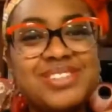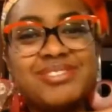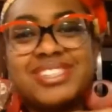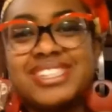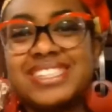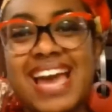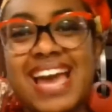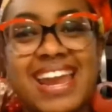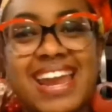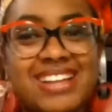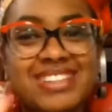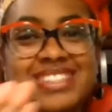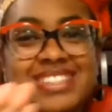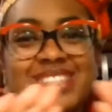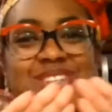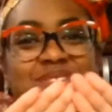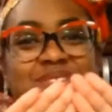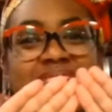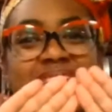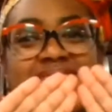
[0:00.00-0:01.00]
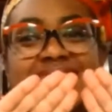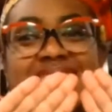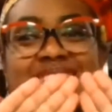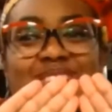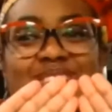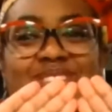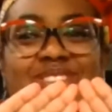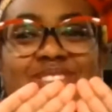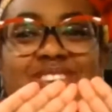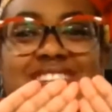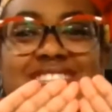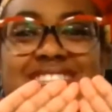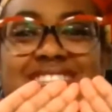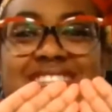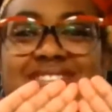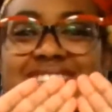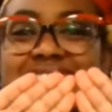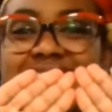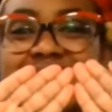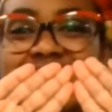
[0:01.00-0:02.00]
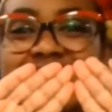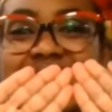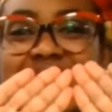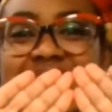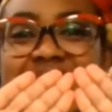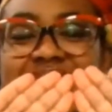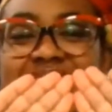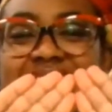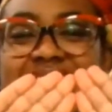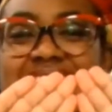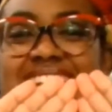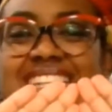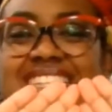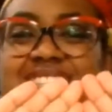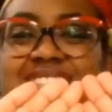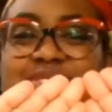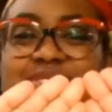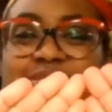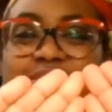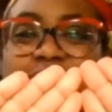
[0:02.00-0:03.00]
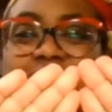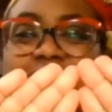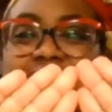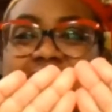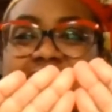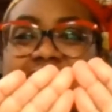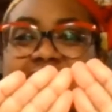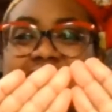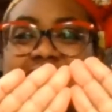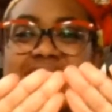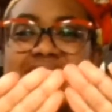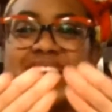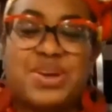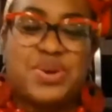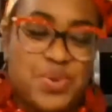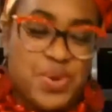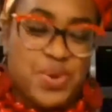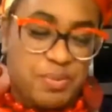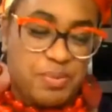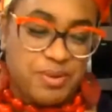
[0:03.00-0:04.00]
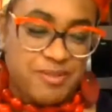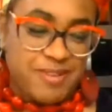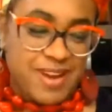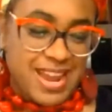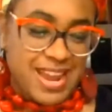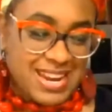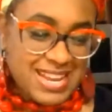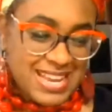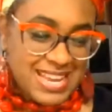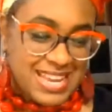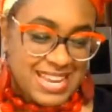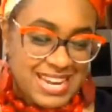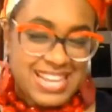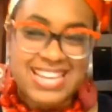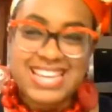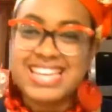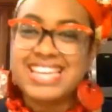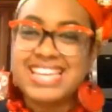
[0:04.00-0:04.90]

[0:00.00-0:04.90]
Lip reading: Shout out to my sorors of Delta Theta Sorority Incorporated.